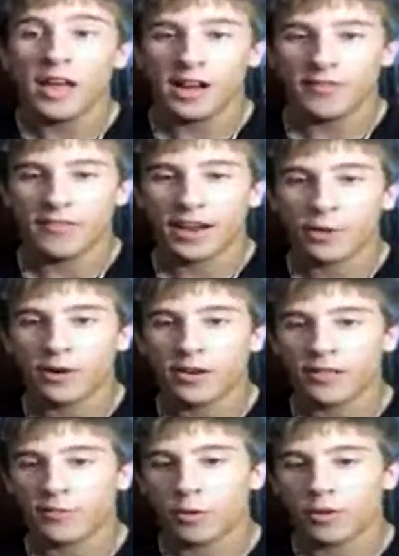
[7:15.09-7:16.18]
If I created a
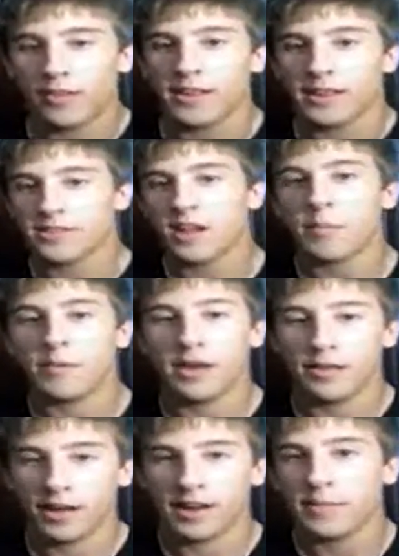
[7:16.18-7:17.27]
folder on the desktop, and
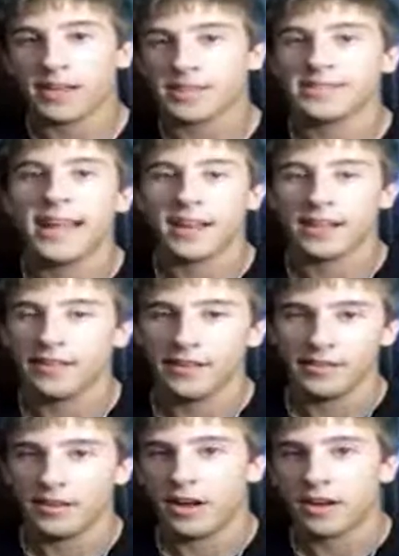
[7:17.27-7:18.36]
I can make a stack in the
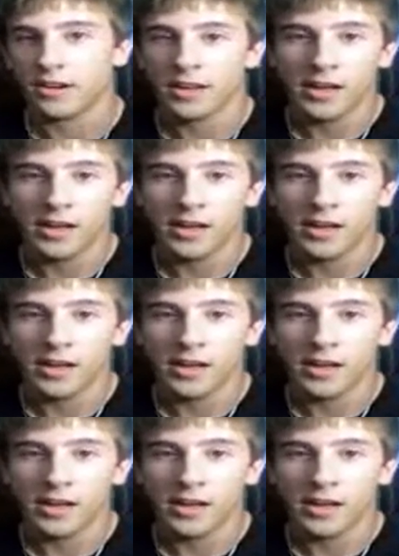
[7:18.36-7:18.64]
dock,